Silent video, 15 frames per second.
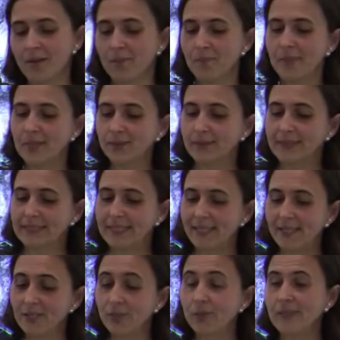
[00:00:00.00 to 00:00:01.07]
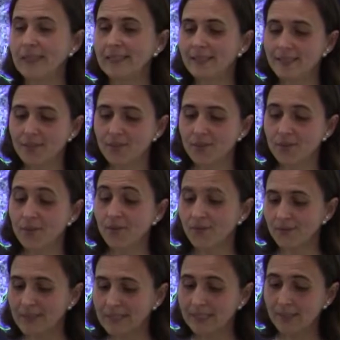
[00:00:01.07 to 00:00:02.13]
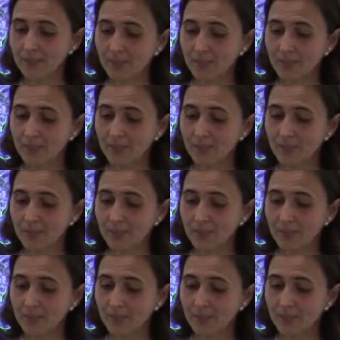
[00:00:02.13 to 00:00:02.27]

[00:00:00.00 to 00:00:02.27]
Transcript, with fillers: because then you need to convince the